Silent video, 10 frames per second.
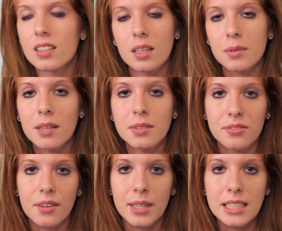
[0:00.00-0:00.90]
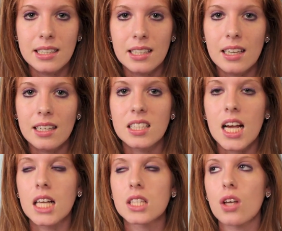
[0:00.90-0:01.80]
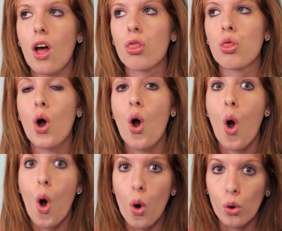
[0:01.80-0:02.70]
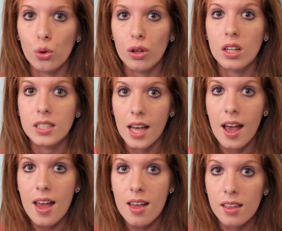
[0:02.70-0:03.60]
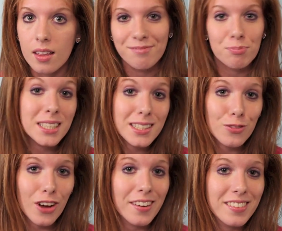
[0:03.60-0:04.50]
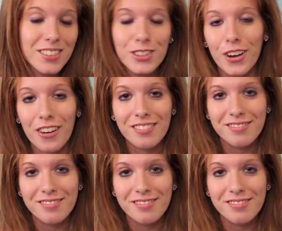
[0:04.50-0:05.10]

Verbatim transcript: sometimes if I'm lazy, it takes the whole day. But it's fun, so.